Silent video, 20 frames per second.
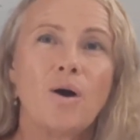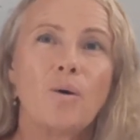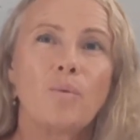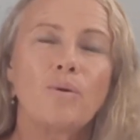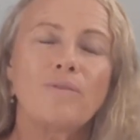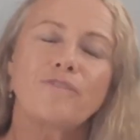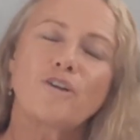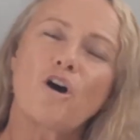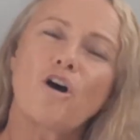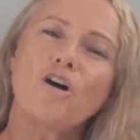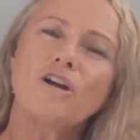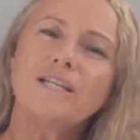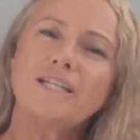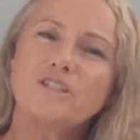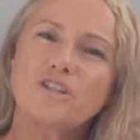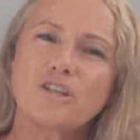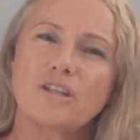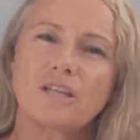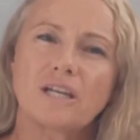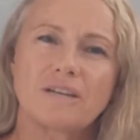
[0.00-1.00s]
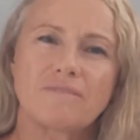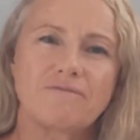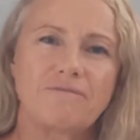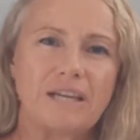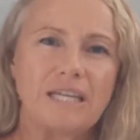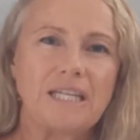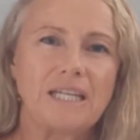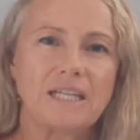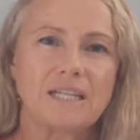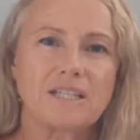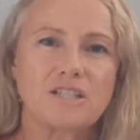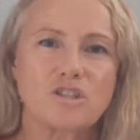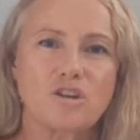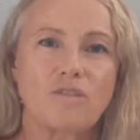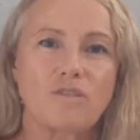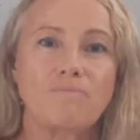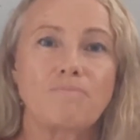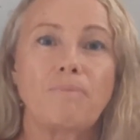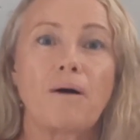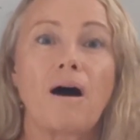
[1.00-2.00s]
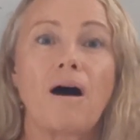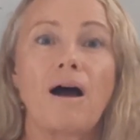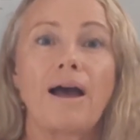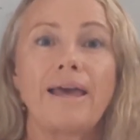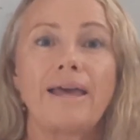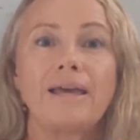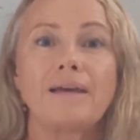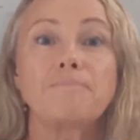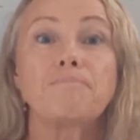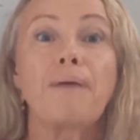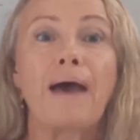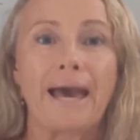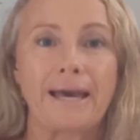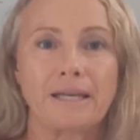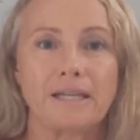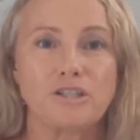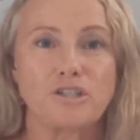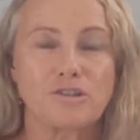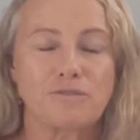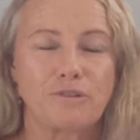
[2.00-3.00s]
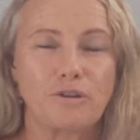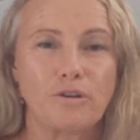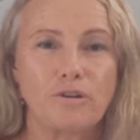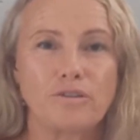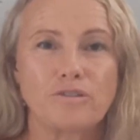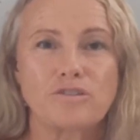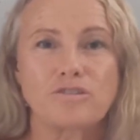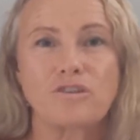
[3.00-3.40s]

We've gone into the convenience of buying packaged foods.